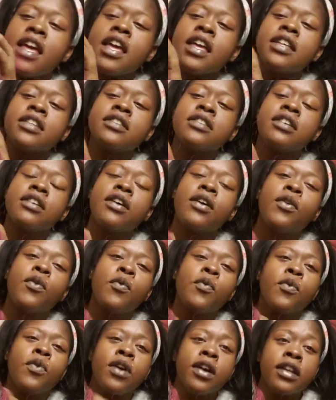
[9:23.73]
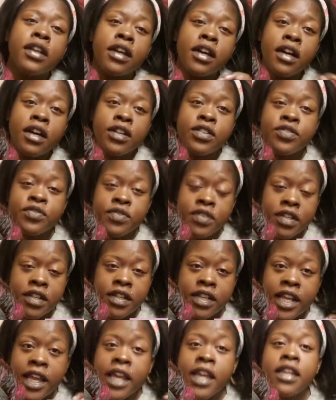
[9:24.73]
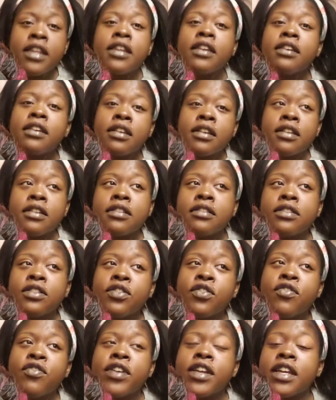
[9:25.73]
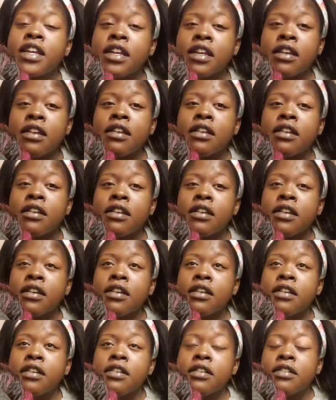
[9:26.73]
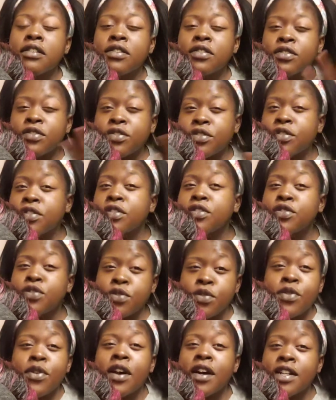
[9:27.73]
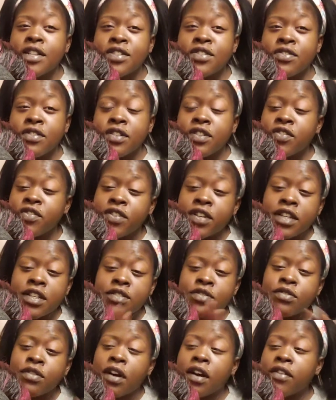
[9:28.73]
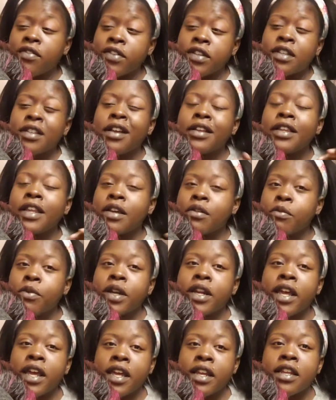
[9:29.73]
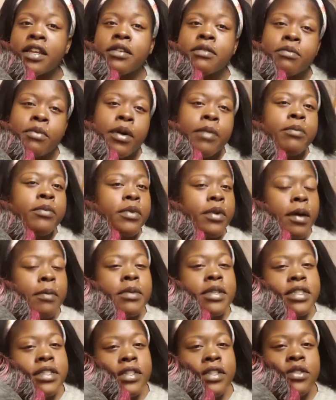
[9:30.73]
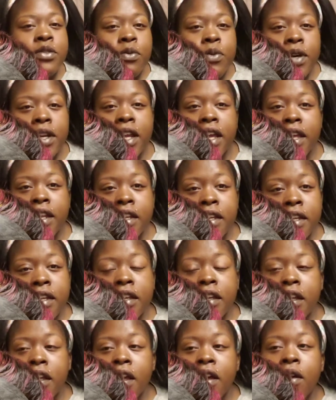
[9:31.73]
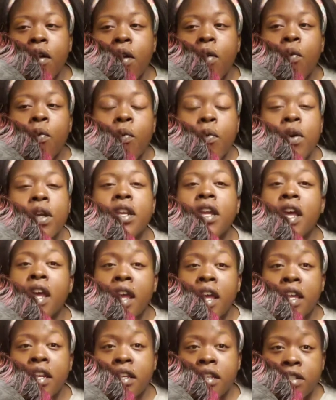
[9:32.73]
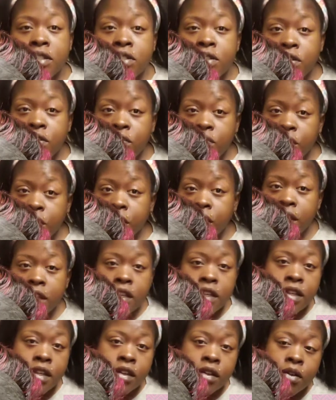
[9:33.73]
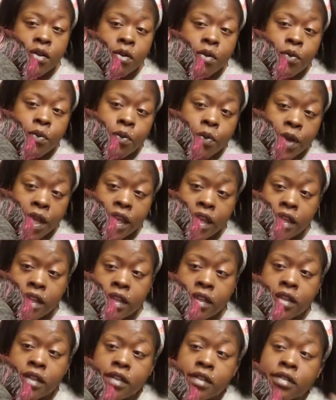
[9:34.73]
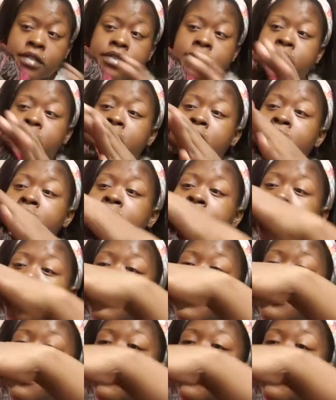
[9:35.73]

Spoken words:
It's a 180 degree to 200 degree, because, you know, I think 180. I'm gonna stick to 180. 180 degree wig, okay?